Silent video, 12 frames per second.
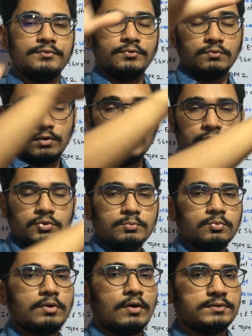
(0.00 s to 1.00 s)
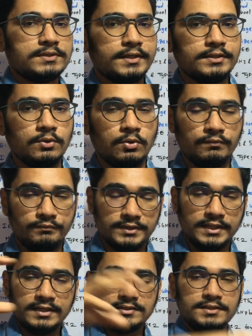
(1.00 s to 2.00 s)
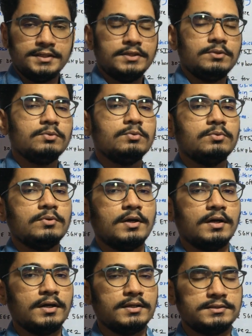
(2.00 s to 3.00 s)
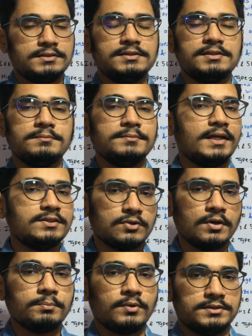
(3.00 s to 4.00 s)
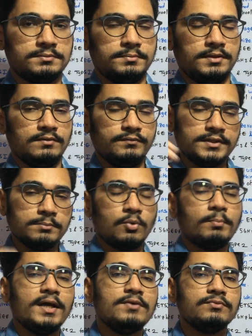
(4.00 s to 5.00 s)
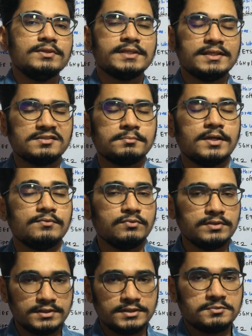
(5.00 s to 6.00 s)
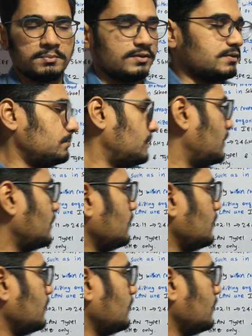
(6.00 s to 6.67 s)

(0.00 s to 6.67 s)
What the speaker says: you want to move outside the home with that CD2 system, that's not possible. With mobile phones and smartphones, it's possible.